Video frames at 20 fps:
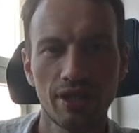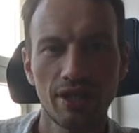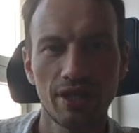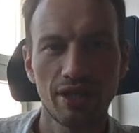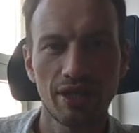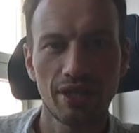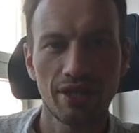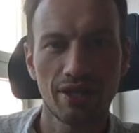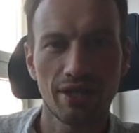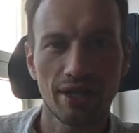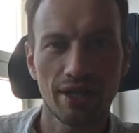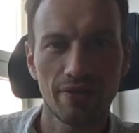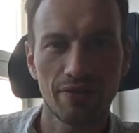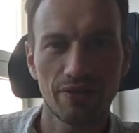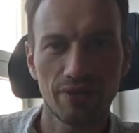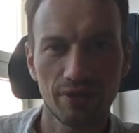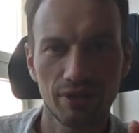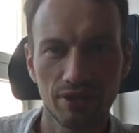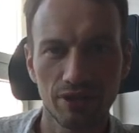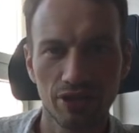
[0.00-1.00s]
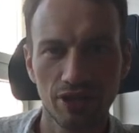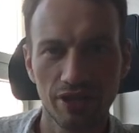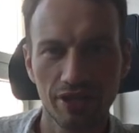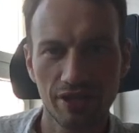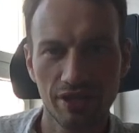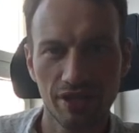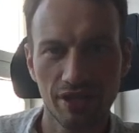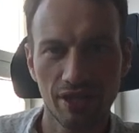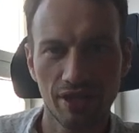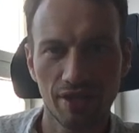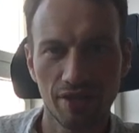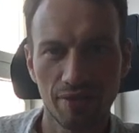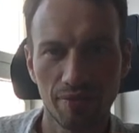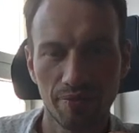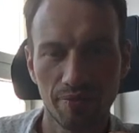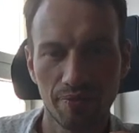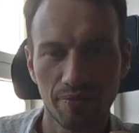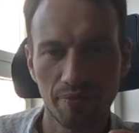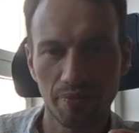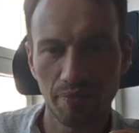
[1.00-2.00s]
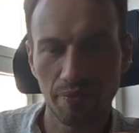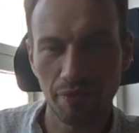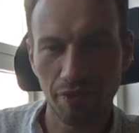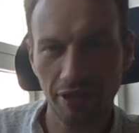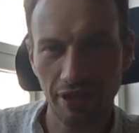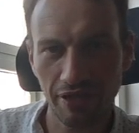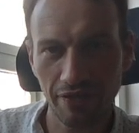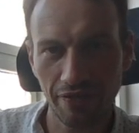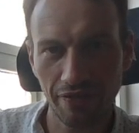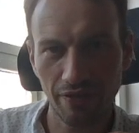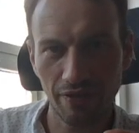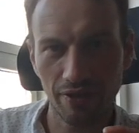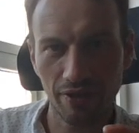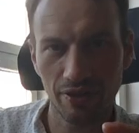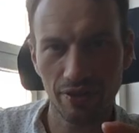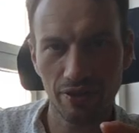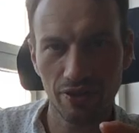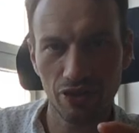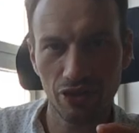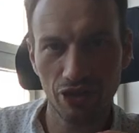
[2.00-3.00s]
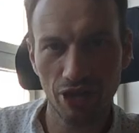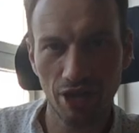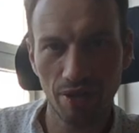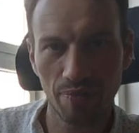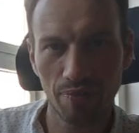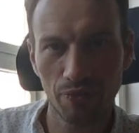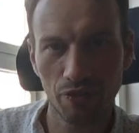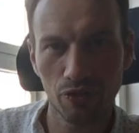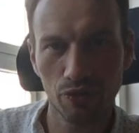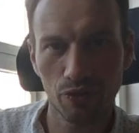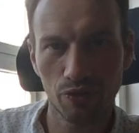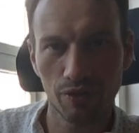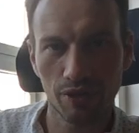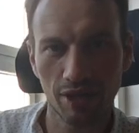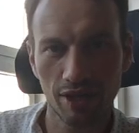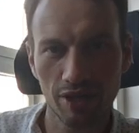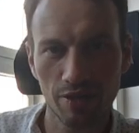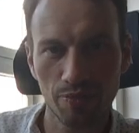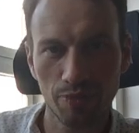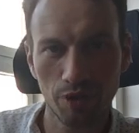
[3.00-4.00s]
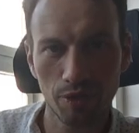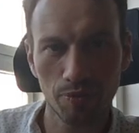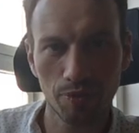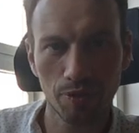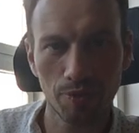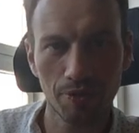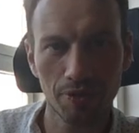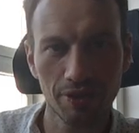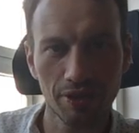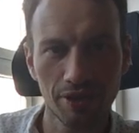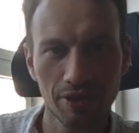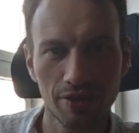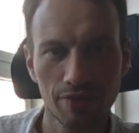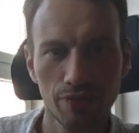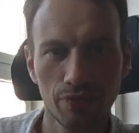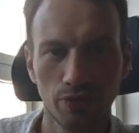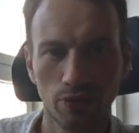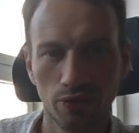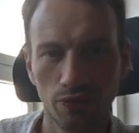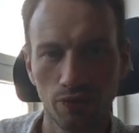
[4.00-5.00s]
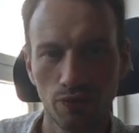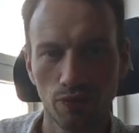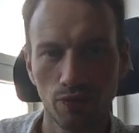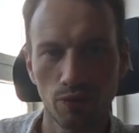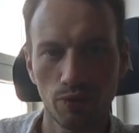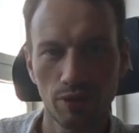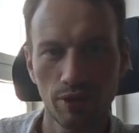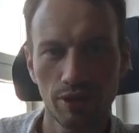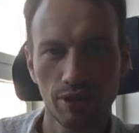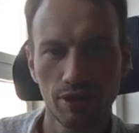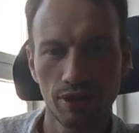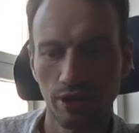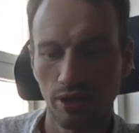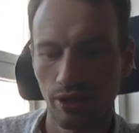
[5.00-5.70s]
Here I will just take a brief jump to transport properties for fluid,